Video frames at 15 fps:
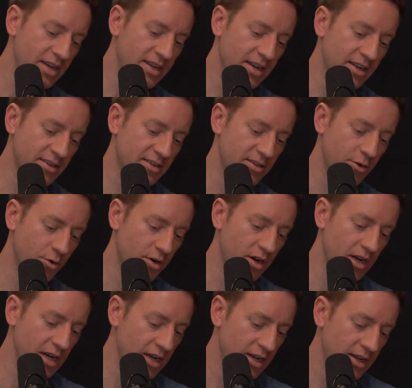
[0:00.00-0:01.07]
did a
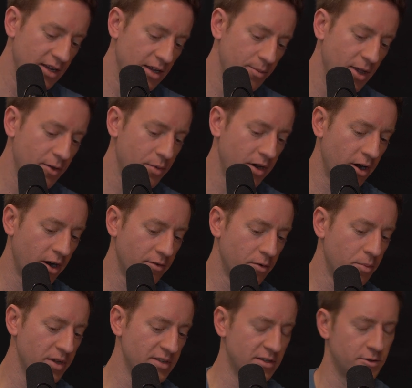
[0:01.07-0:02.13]
story. It may have been
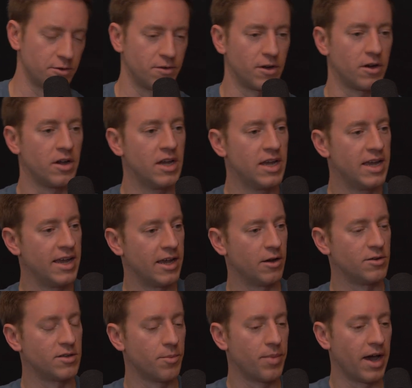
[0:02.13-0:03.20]
Harvard Business Review.
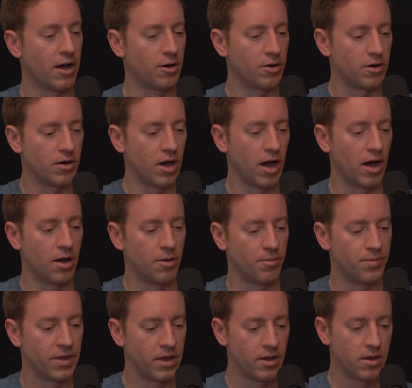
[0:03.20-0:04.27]
It was about
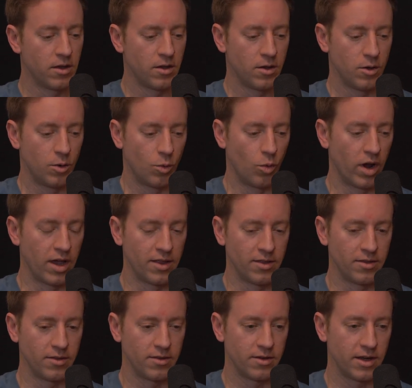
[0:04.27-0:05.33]

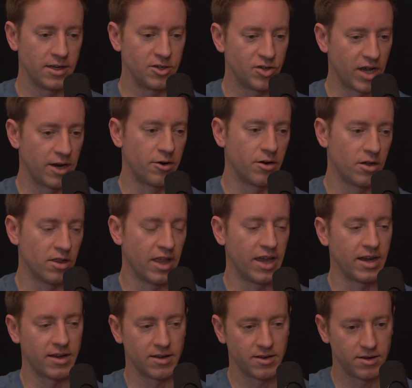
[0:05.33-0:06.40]
when in general,
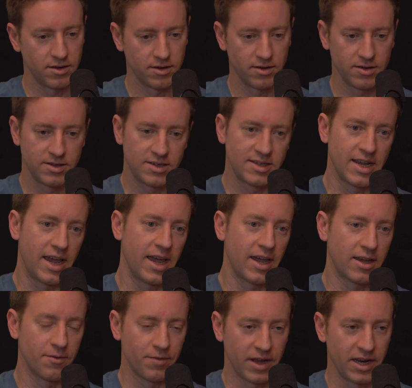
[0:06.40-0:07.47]
like
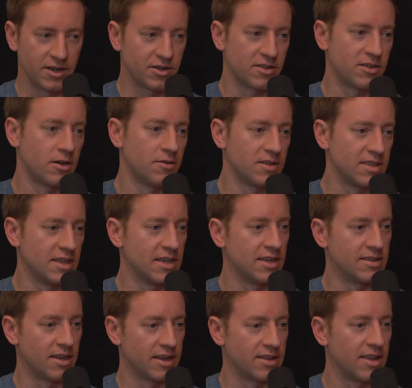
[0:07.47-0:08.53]
tech and financial
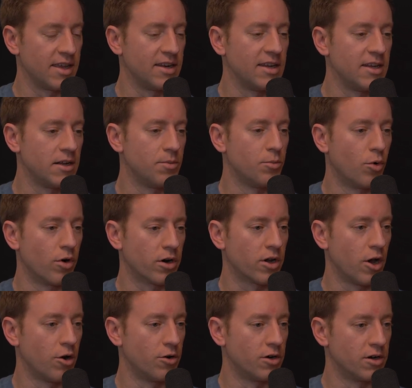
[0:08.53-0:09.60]
services, like they needed more
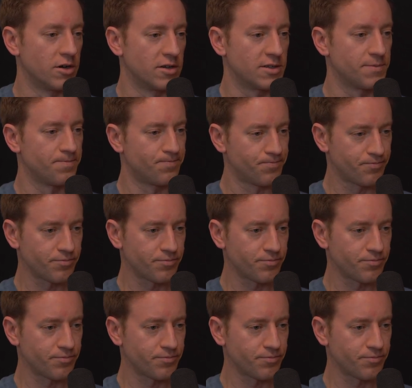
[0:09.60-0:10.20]
coders.